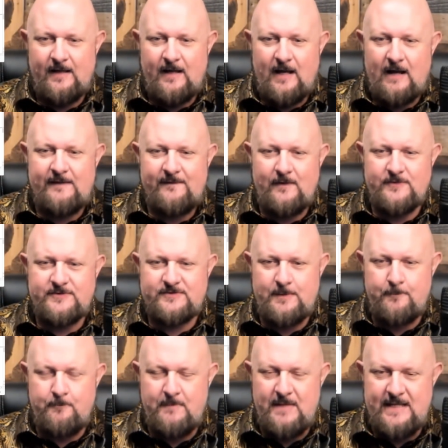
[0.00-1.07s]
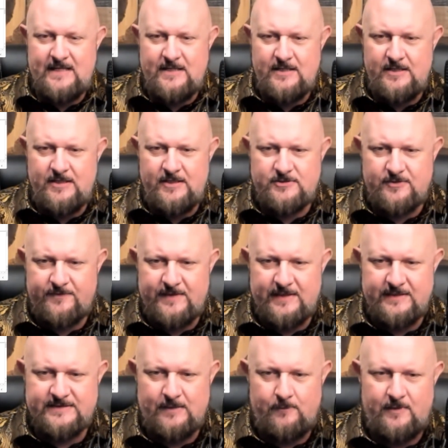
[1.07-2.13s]
all right, those are the major
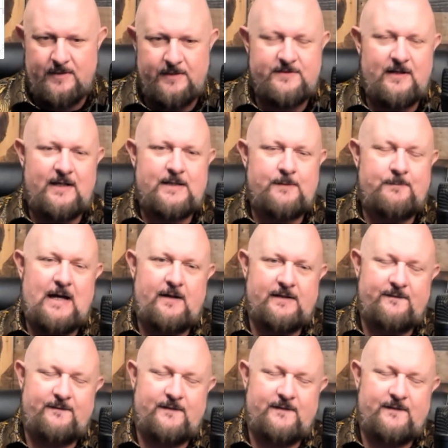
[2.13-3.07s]
things I wanted to talk about in